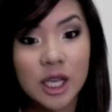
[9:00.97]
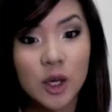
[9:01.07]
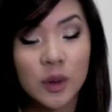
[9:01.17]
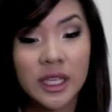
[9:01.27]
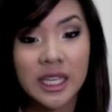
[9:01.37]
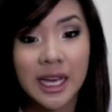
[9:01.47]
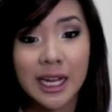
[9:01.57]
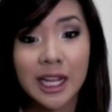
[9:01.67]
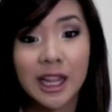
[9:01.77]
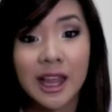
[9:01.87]
So he
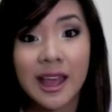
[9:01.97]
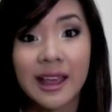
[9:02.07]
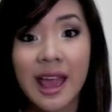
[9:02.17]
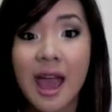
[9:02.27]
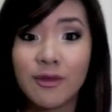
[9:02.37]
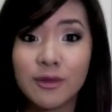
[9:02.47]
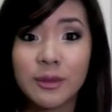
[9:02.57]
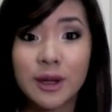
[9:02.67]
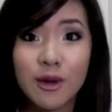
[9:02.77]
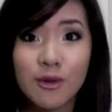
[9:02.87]
kind of like effed
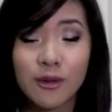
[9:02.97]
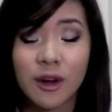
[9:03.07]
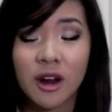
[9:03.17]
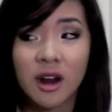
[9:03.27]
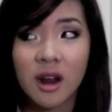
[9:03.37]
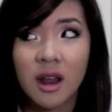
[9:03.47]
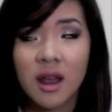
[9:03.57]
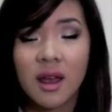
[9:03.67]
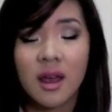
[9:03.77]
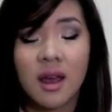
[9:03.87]
me over,
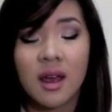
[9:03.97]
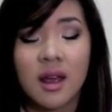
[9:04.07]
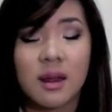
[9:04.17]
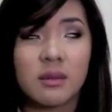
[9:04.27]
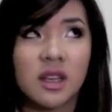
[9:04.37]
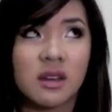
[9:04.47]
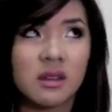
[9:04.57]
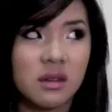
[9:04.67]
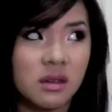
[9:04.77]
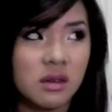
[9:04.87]
and I'm like,
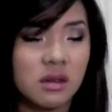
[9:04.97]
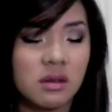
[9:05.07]
oh